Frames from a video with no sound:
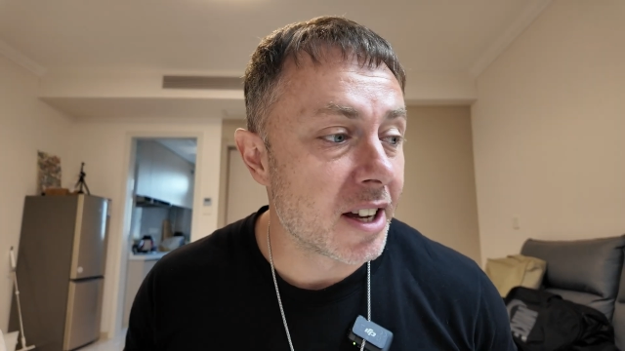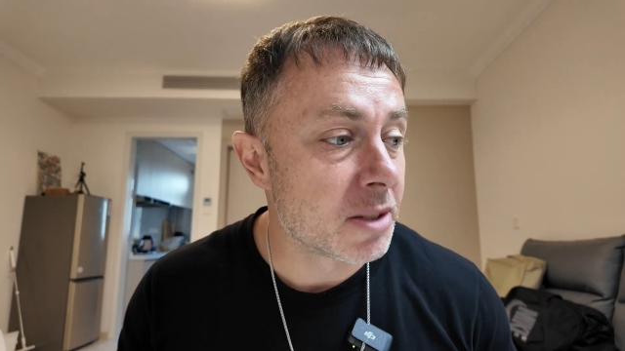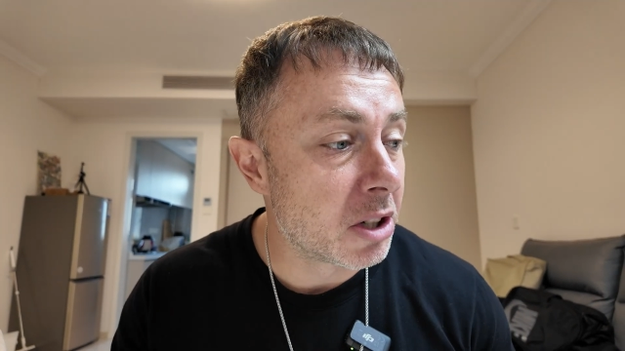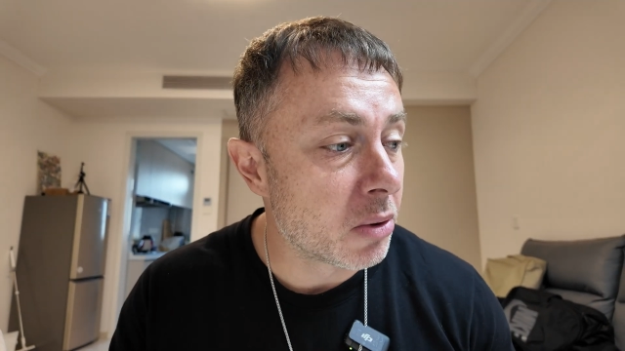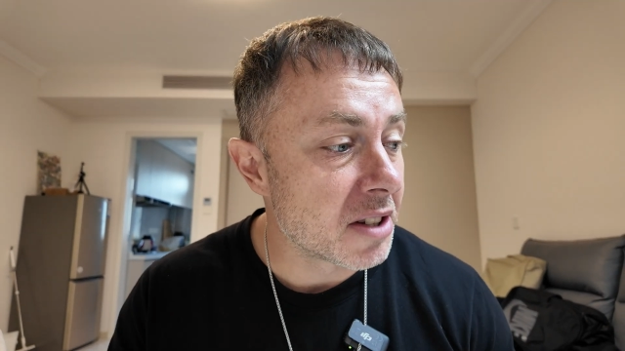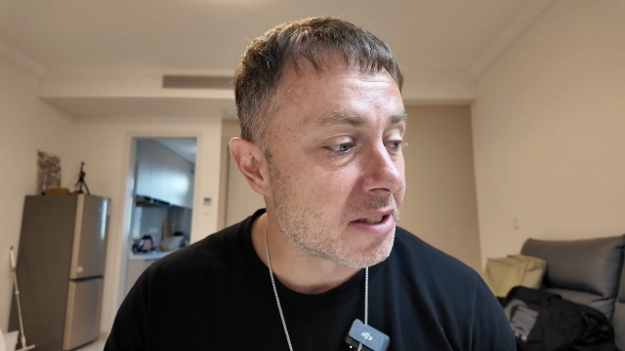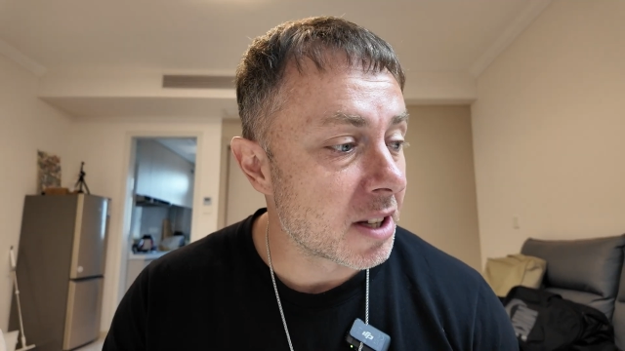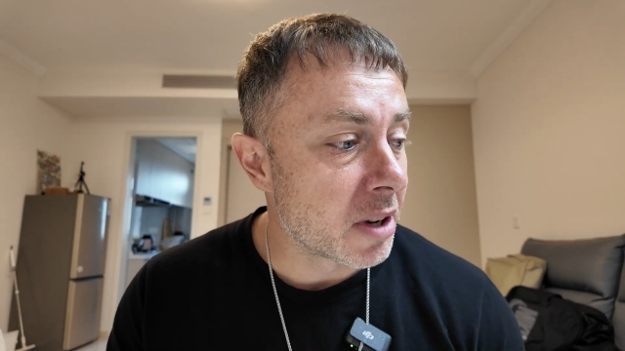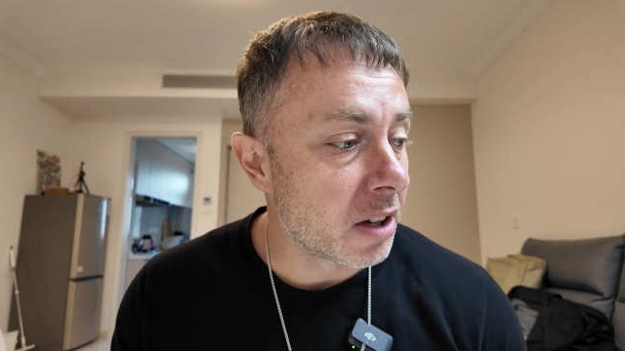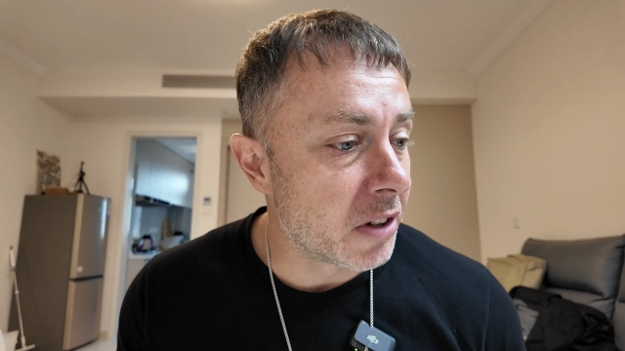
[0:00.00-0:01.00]
It's been a while since
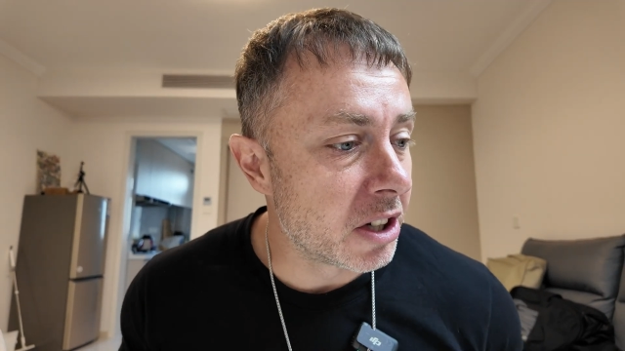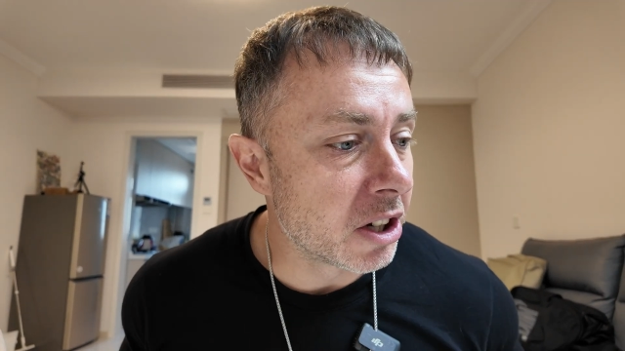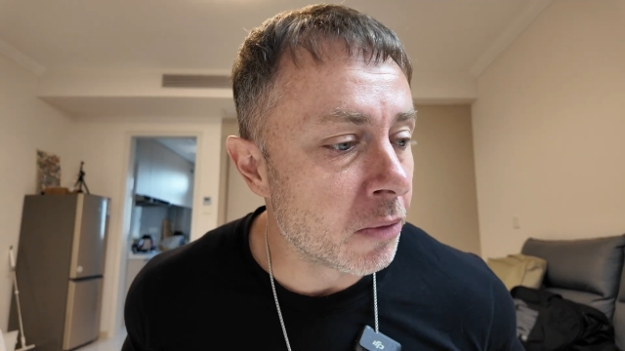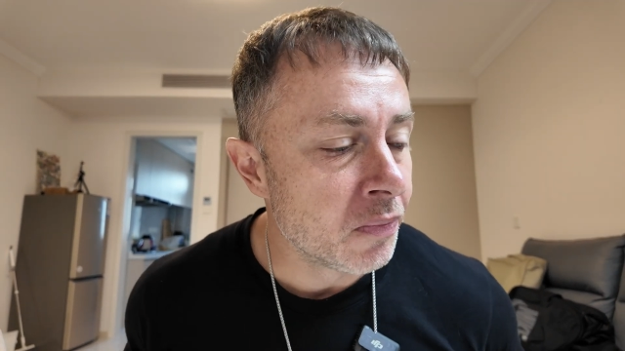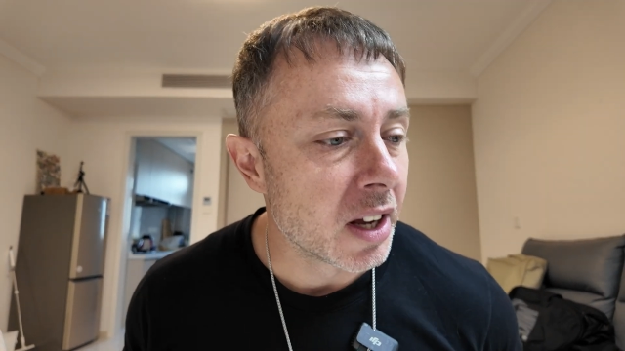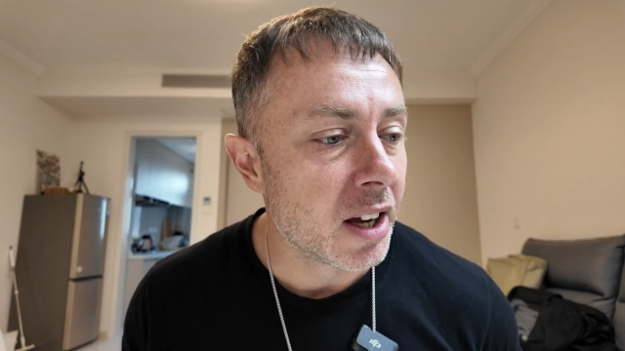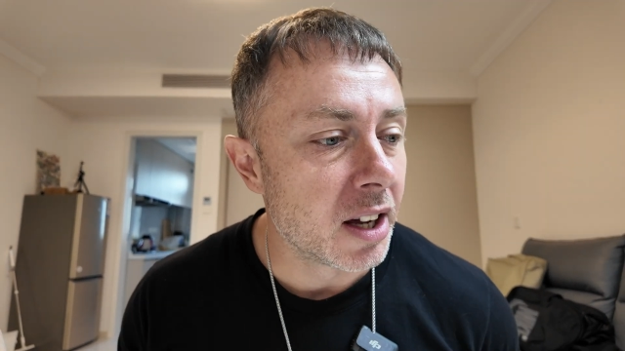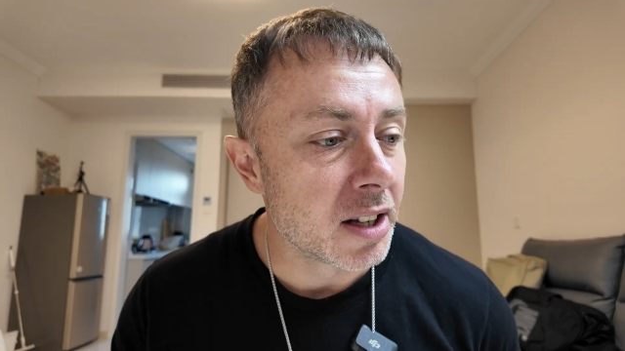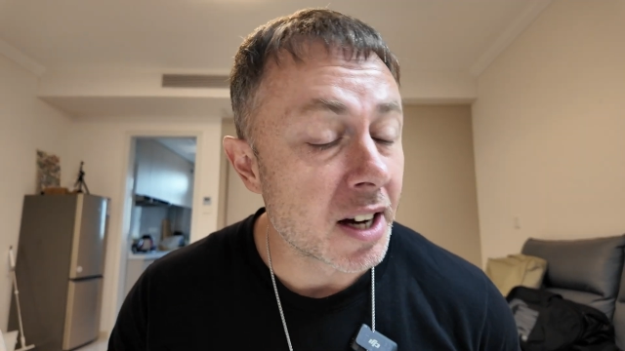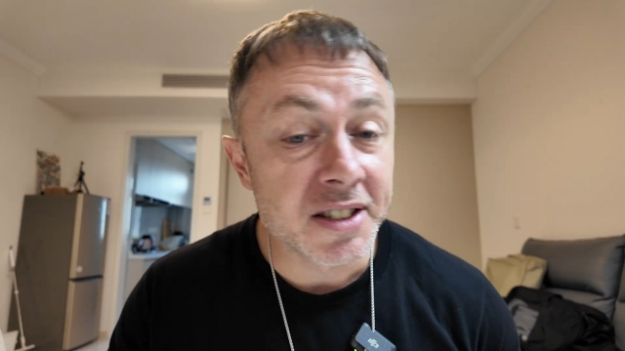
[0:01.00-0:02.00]
I made a video,
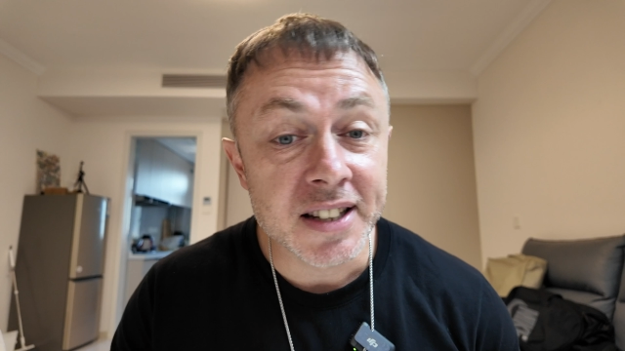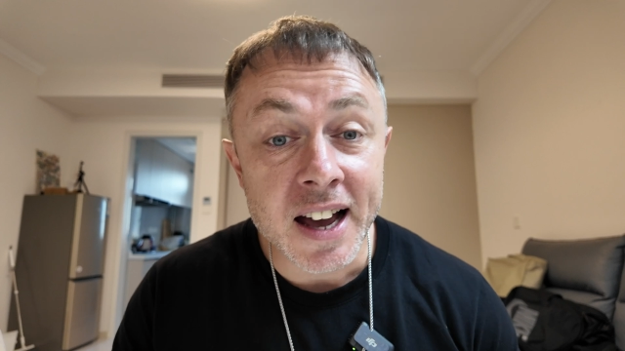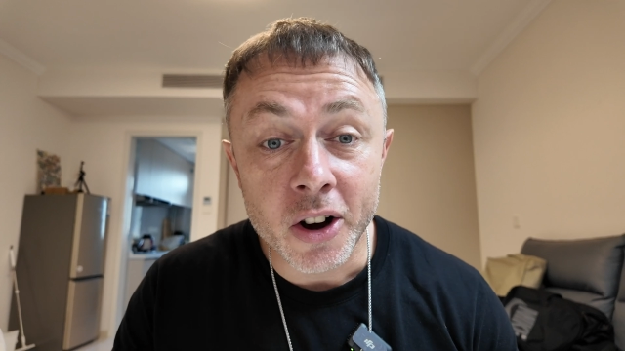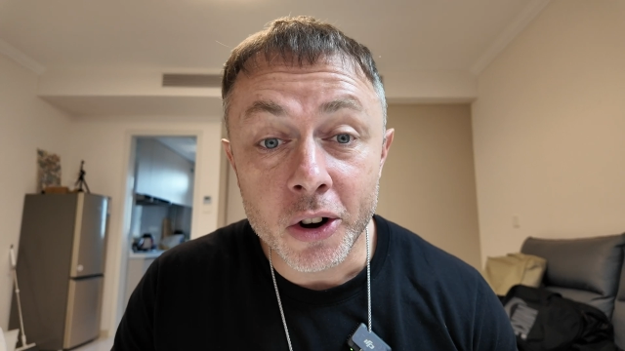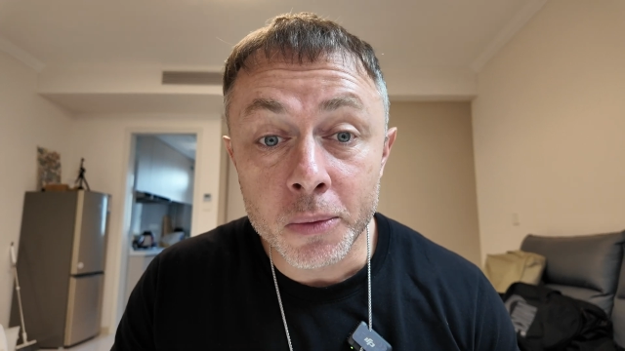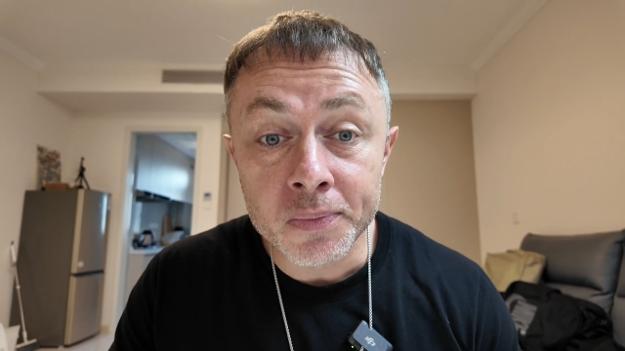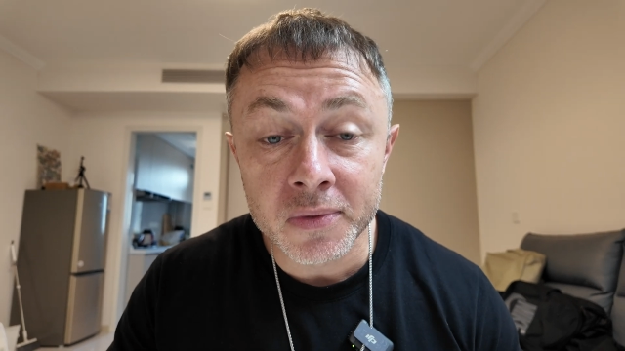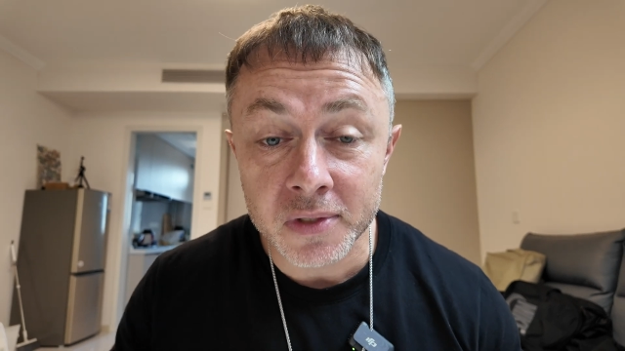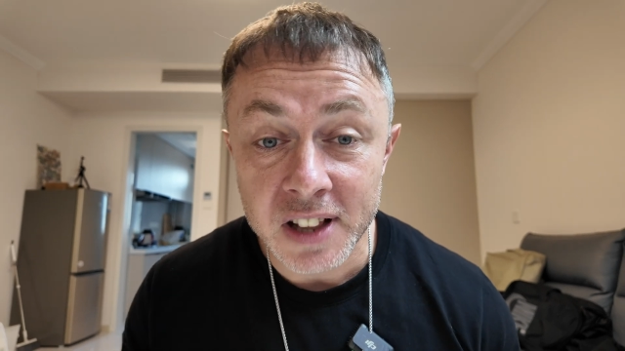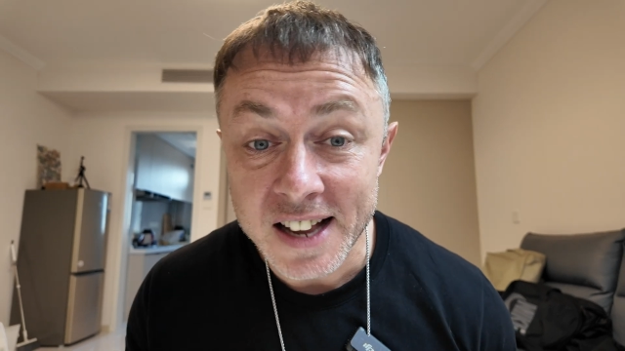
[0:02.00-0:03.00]
and I just got home
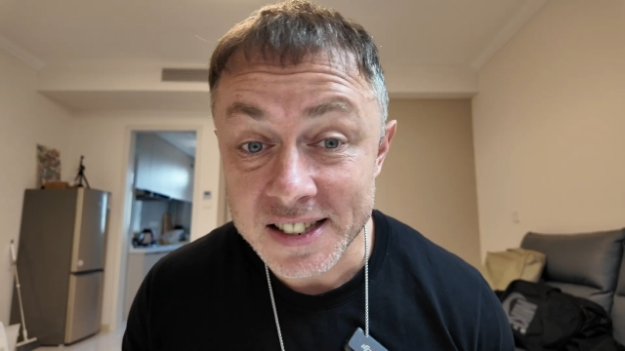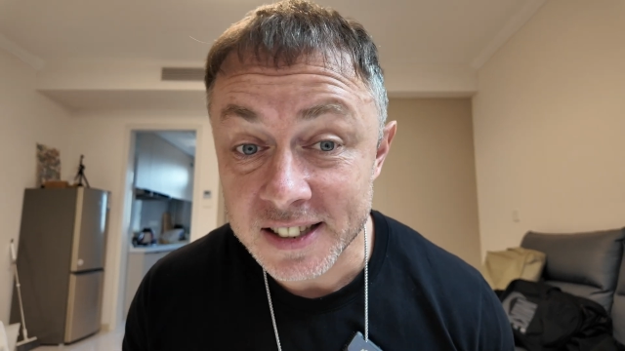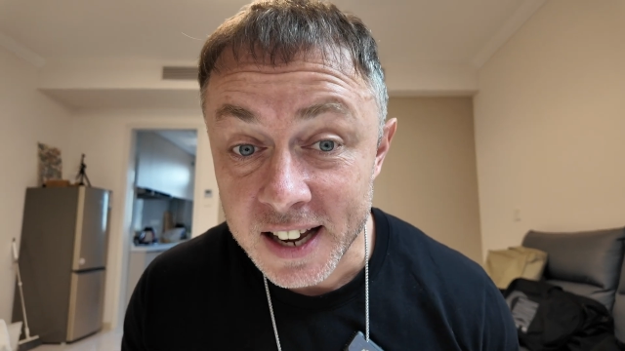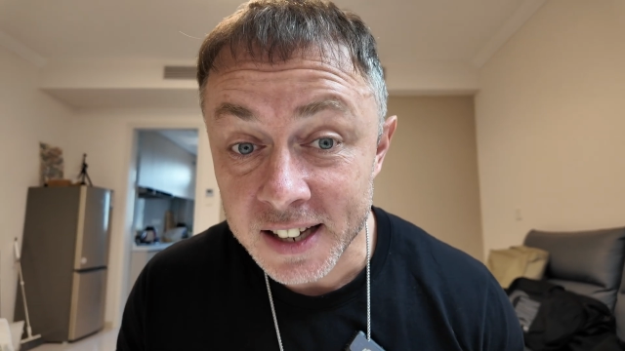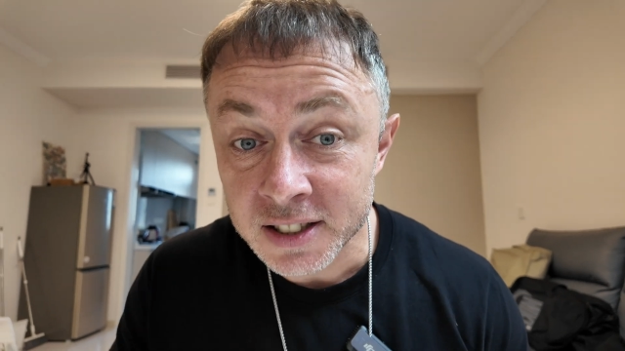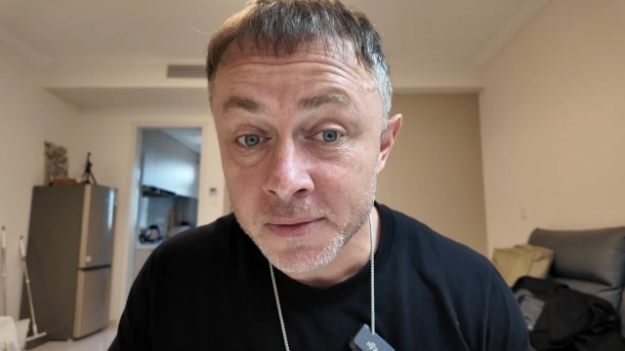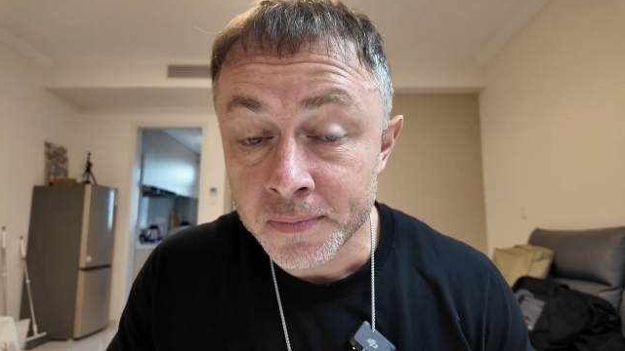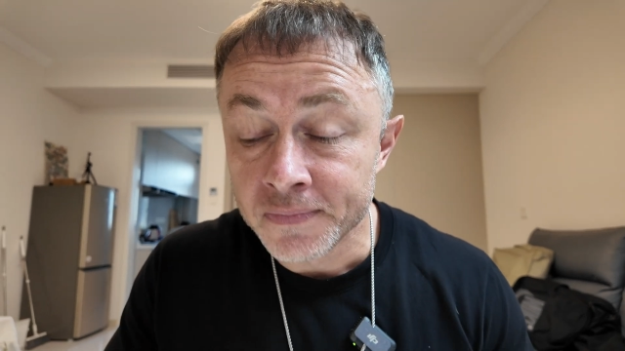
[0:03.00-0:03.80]
last night.